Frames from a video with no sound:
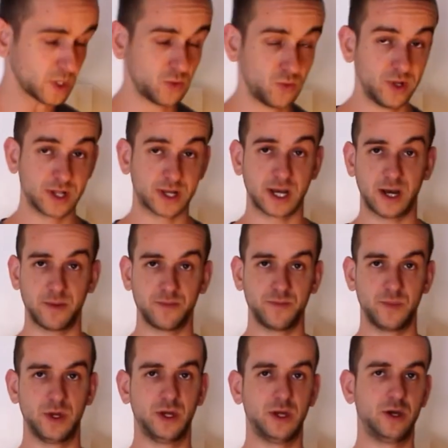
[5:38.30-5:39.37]
we'll come
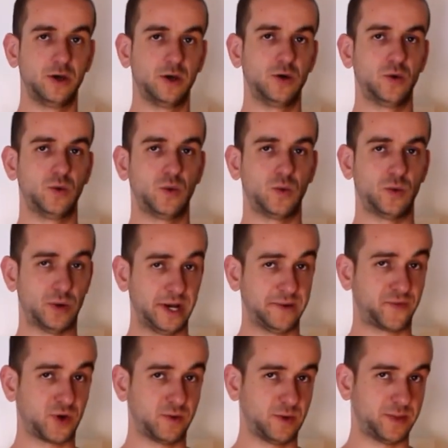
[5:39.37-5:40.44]
right
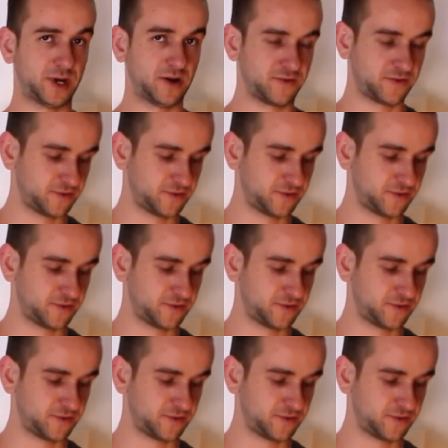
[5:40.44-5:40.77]
from above.